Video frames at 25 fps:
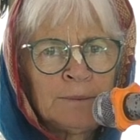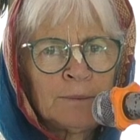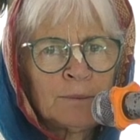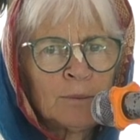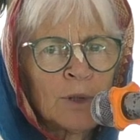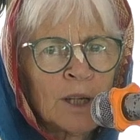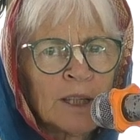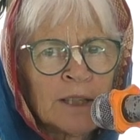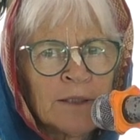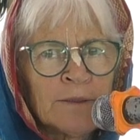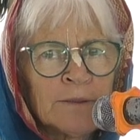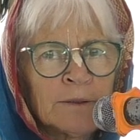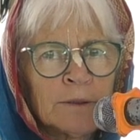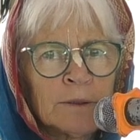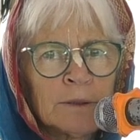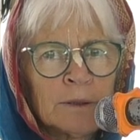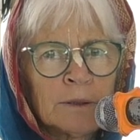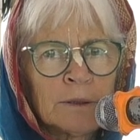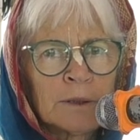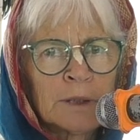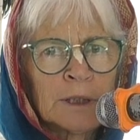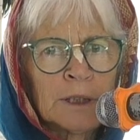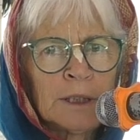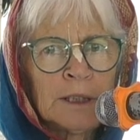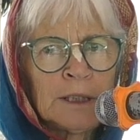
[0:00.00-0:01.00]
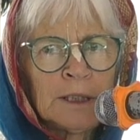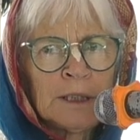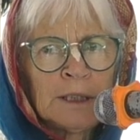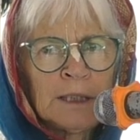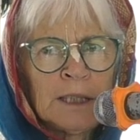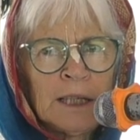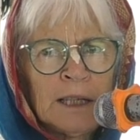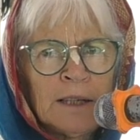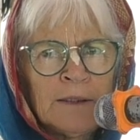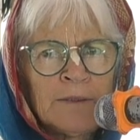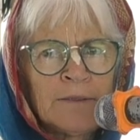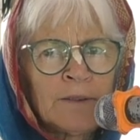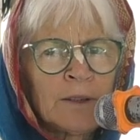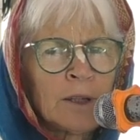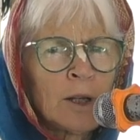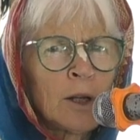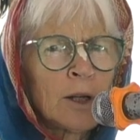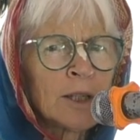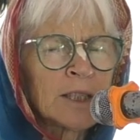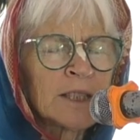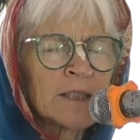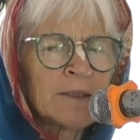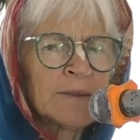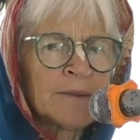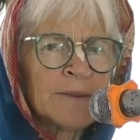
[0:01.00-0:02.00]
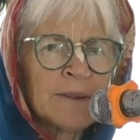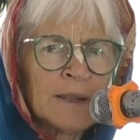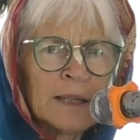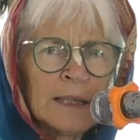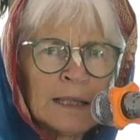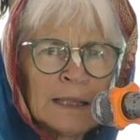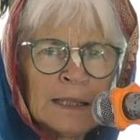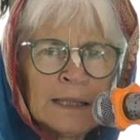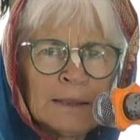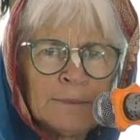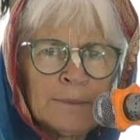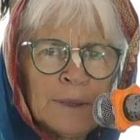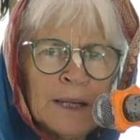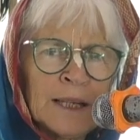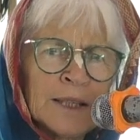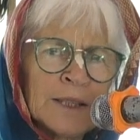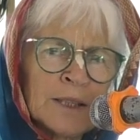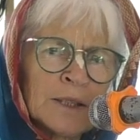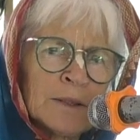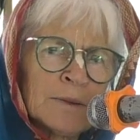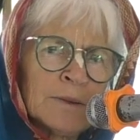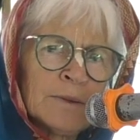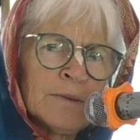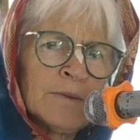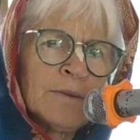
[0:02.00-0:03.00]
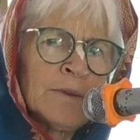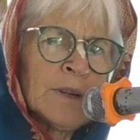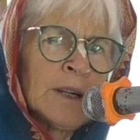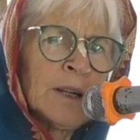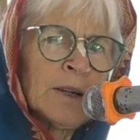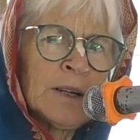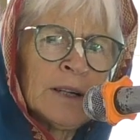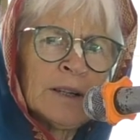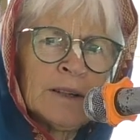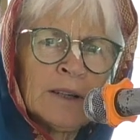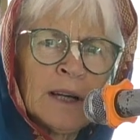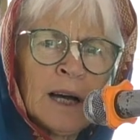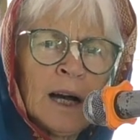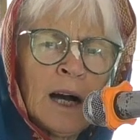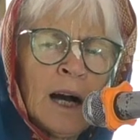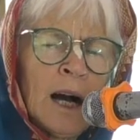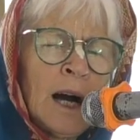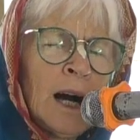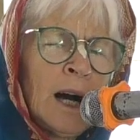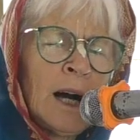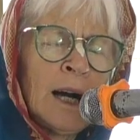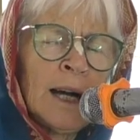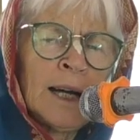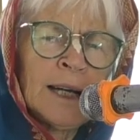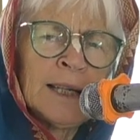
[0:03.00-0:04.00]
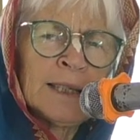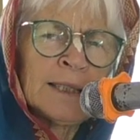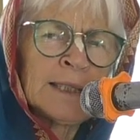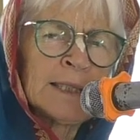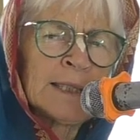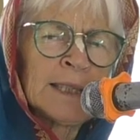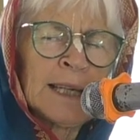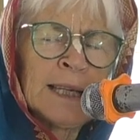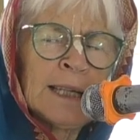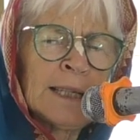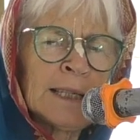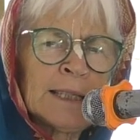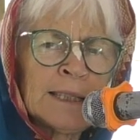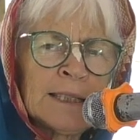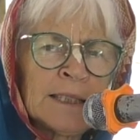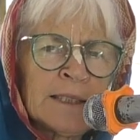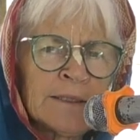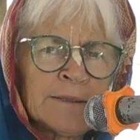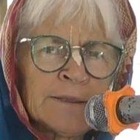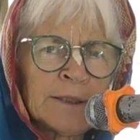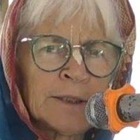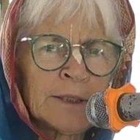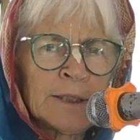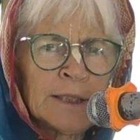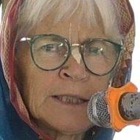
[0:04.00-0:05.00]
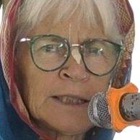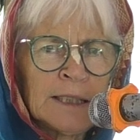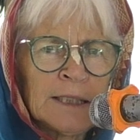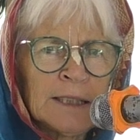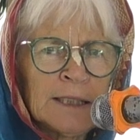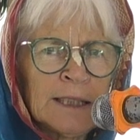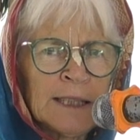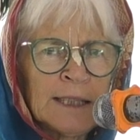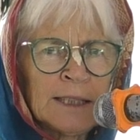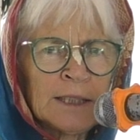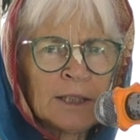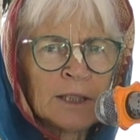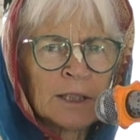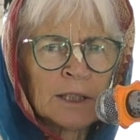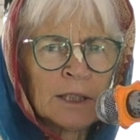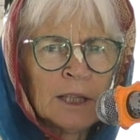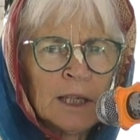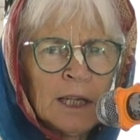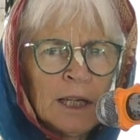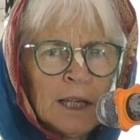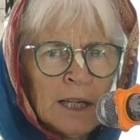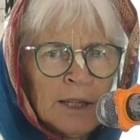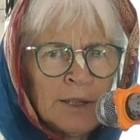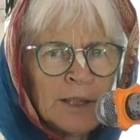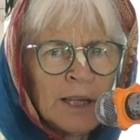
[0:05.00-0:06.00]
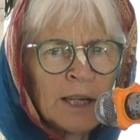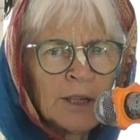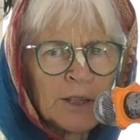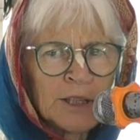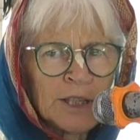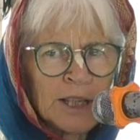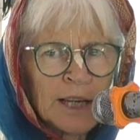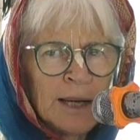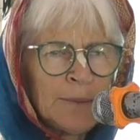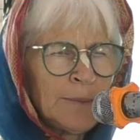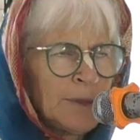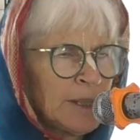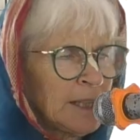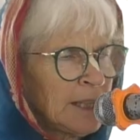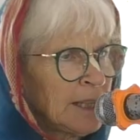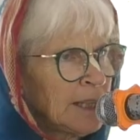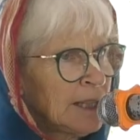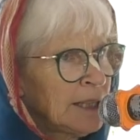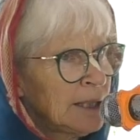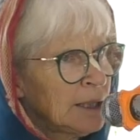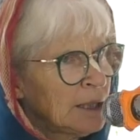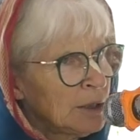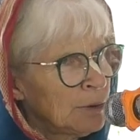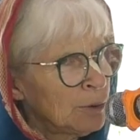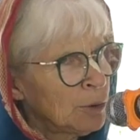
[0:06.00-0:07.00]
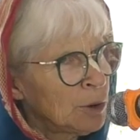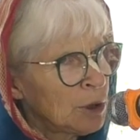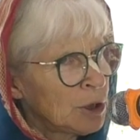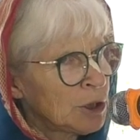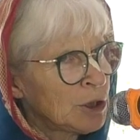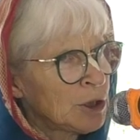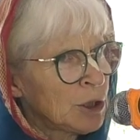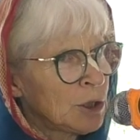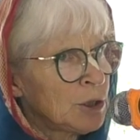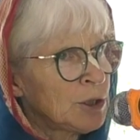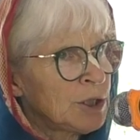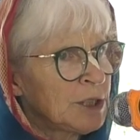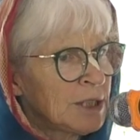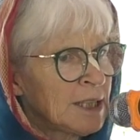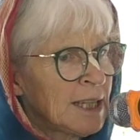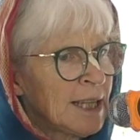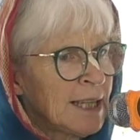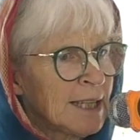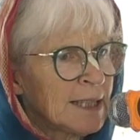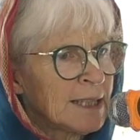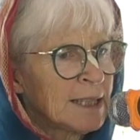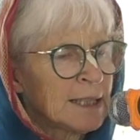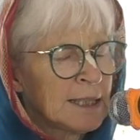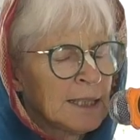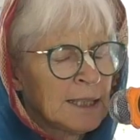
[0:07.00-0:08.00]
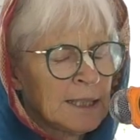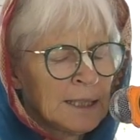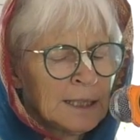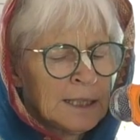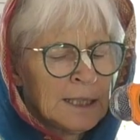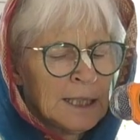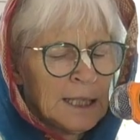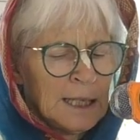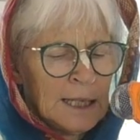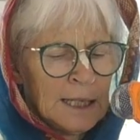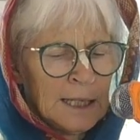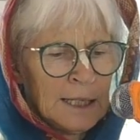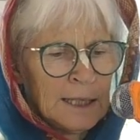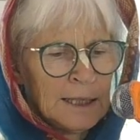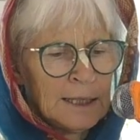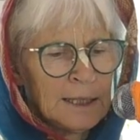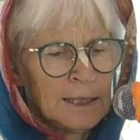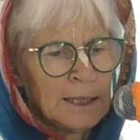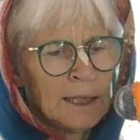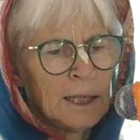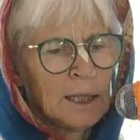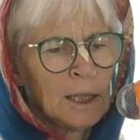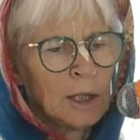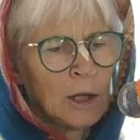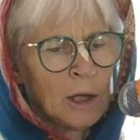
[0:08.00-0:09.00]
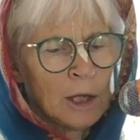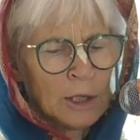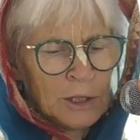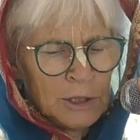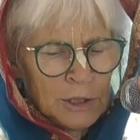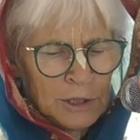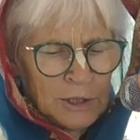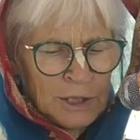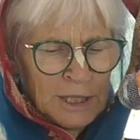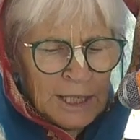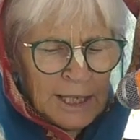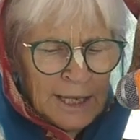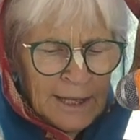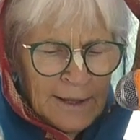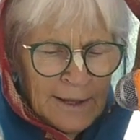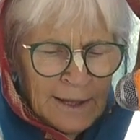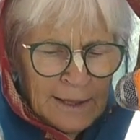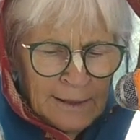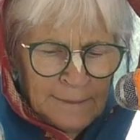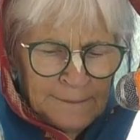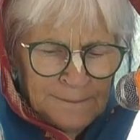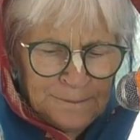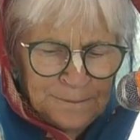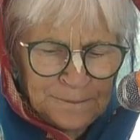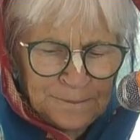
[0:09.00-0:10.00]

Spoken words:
wonderful philosopher, but very high saintly devotee. And Narottama and he would associate a lot together.